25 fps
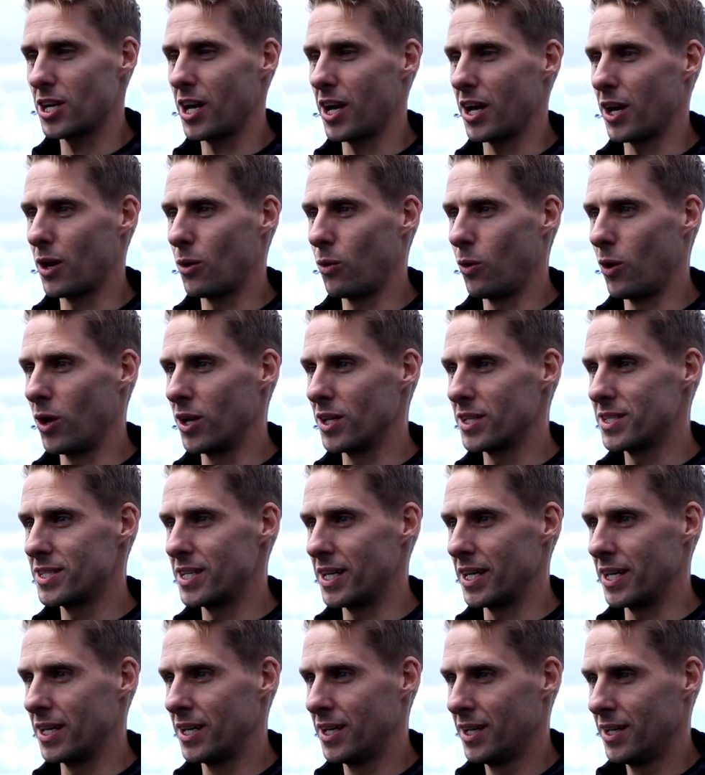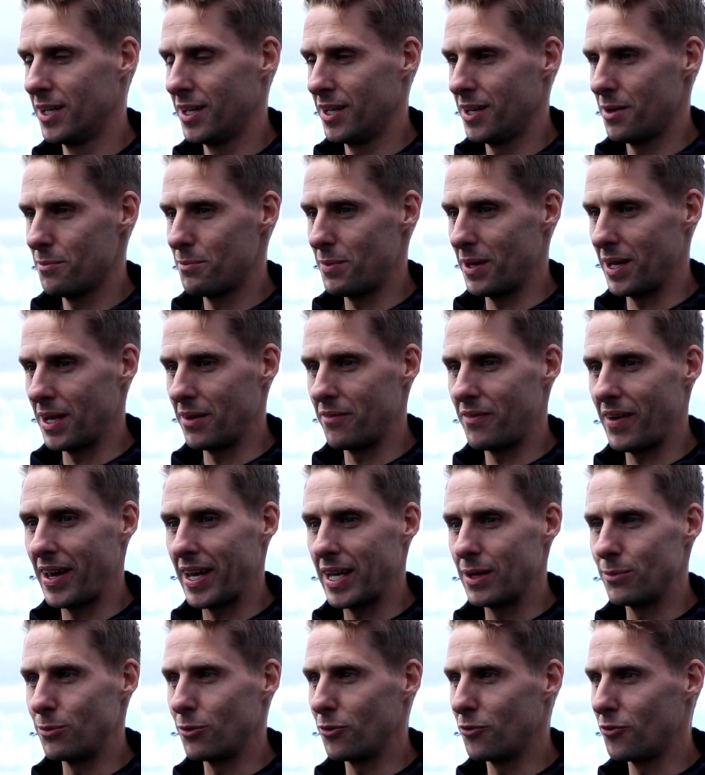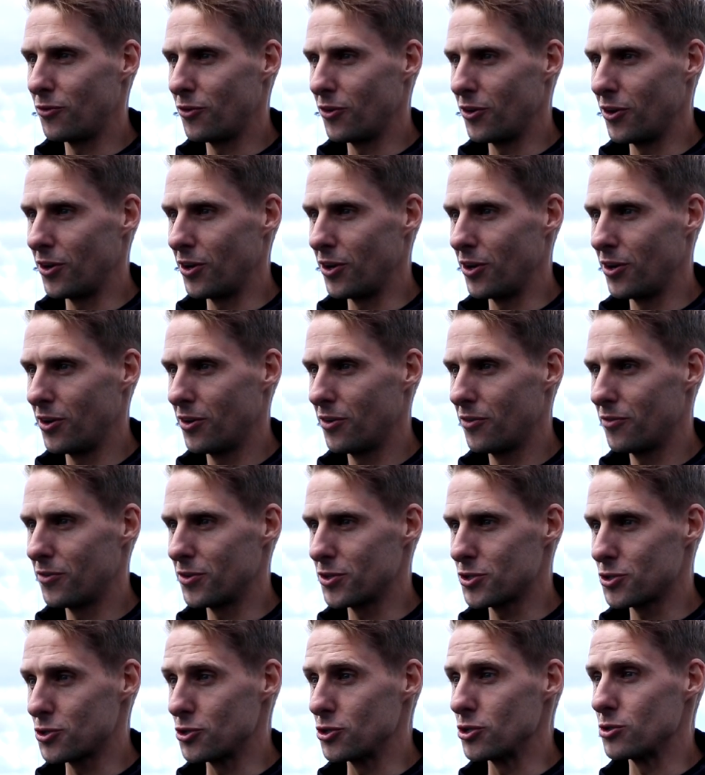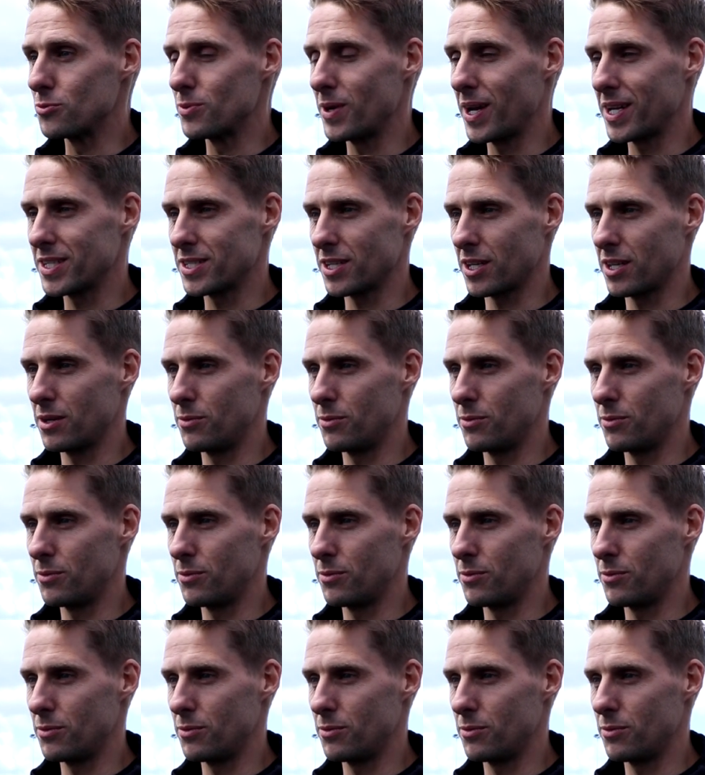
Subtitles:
high quality, being available for Shrewsbury as a